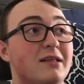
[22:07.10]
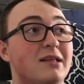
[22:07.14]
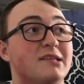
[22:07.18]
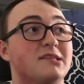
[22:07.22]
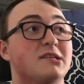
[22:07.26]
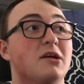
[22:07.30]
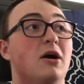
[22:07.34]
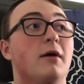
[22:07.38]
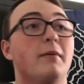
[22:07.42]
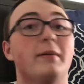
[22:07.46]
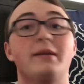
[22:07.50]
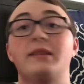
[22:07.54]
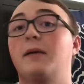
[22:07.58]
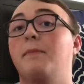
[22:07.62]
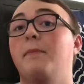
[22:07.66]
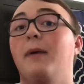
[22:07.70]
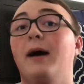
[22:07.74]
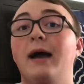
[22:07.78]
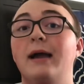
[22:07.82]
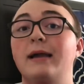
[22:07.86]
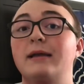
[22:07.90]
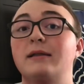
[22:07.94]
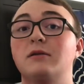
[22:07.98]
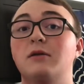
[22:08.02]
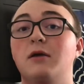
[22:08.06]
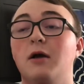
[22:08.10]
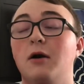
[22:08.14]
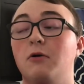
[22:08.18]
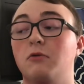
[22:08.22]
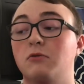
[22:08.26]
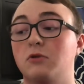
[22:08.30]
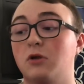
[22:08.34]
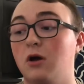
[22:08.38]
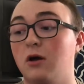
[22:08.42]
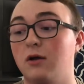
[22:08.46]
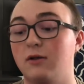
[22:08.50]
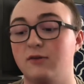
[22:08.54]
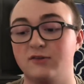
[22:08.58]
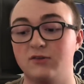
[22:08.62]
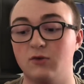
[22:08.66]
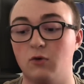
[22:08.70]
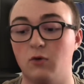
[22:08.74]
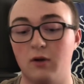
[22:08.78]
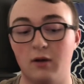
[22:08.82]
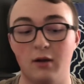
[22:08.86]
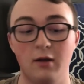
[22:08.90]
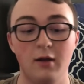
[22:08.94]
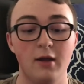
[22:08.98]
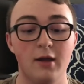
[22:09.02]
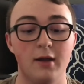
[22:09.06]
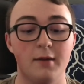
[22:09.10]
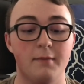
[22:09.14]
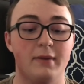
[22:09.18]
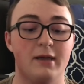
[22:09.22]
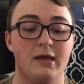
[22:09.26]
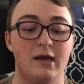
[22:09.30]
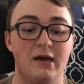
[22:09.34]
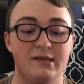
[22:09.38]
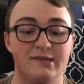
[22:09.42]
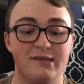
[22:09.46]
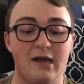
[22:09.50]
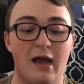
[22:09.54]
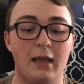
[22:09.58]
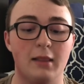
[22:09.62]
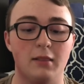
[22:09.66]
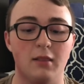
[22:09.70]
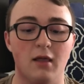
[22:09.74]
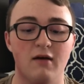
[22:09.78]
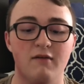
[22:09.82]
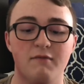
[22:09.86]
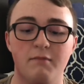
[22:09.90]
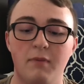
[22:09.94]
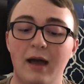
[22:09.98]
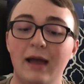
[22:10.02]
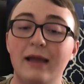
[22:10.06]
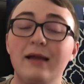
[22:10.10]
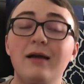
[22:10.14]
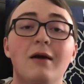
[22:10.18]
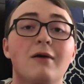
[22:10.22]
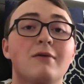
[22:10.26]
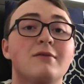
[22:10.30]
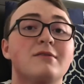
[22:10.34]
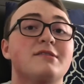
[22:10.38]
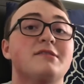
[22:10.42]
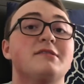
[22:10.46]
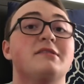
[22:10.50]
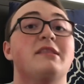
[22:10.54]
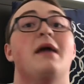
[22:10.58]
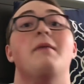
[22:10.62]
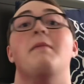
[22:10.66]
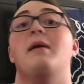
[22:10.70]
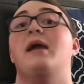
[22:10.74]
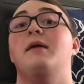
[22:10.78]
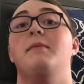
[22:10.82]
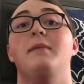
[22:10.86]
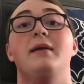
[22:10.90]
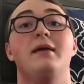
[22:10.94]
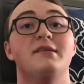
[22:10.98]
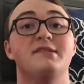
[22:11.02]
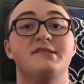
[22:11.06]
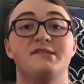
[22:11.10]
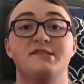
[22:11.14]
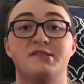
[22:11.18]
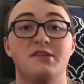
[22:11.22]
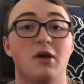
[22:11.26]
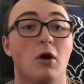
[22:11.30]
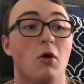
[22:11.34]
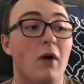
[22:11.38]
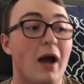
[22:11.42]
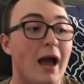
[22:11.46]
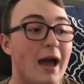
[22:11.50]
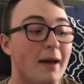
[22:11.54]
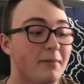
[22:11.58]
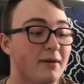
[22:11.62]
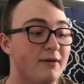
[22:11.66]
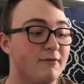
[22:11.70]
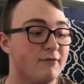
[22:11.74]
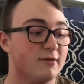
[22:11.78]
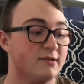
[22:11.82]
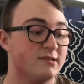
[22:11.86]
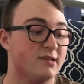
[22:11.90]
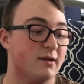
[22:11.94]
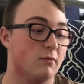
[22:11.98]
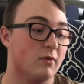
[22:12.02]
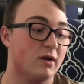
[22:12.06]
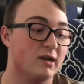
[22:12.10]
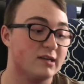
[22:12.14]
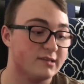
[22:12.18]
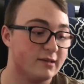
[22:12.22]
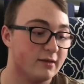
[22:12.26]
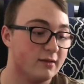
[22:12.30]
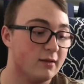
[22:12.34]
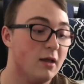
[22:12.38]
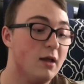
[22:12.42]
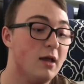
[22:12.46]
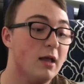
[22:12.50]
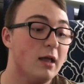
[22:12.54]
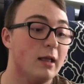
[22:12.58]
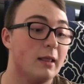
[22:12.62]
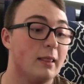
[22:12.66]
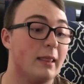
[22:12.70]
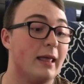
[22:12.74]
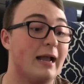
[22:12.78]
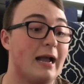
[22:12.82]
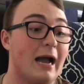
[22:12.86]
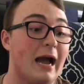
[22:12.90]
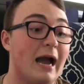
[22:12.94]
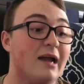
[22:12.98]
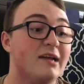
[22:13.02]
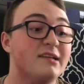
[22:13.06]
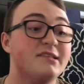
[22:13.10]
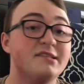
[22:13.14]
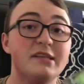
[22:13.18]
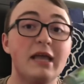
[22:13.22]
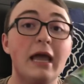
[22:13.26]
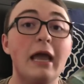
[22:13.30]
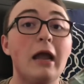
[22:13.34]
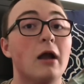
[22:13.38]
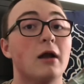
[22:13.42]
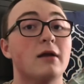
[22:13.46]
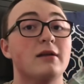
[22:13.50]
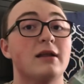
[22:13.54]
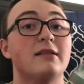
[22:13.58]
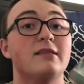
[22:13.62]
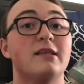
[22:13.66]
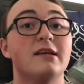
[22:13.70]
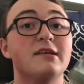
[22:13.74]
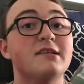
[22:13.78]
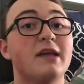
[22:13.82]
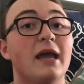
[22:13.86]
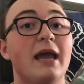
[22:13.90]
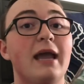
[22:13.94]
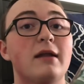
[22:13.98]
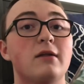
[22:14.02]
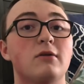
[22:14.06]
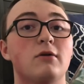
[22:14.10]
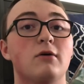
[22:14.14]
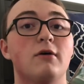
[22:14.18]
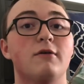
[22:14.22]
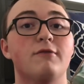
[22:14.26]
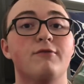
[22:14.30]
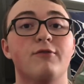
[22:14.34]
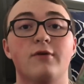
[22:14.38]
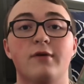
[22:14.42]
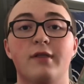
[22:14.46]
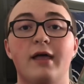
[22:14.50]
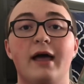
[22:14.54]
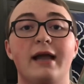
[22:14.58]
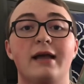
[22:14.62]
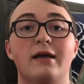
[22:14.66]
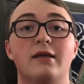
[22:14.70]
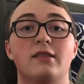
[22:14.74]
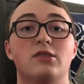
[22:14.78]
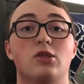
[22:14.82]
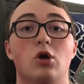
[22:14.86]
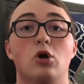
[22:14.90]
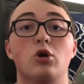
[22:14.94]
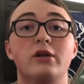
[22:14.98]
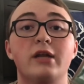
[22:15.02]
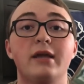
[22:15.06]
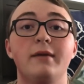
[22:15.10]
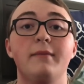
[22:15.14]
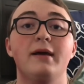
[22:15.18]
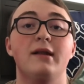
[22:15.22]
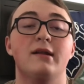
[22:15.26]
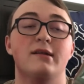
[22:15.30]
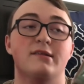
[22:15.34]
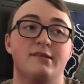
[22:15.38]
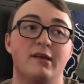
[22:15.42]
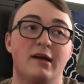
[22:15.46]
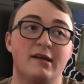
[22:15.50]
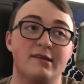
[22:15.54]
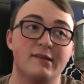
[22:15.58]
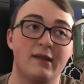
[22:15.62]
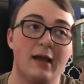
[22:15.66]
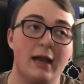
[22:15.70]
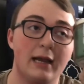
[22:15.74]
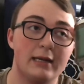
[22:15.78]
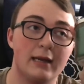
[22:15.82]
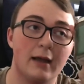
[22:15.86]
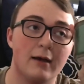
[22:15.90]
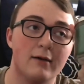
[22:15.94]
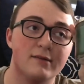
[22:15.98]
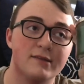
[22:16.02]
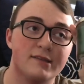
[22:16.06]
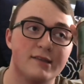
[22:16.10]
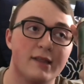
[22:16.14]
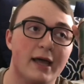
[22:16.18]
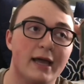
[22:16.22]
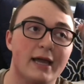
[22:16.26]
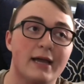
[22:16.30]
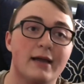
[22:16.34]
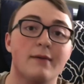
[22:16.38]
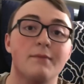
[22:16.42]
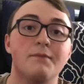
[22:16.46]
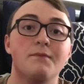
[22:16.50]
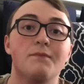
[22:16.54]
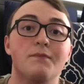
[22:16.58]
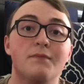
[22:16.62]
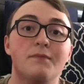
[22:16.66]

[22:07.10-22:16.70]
just call me the pine cone connoisseur, because I love pine cones. They make me so happy for some reason. Like, I stared at this candle for like 30 minutes last night, and I was like,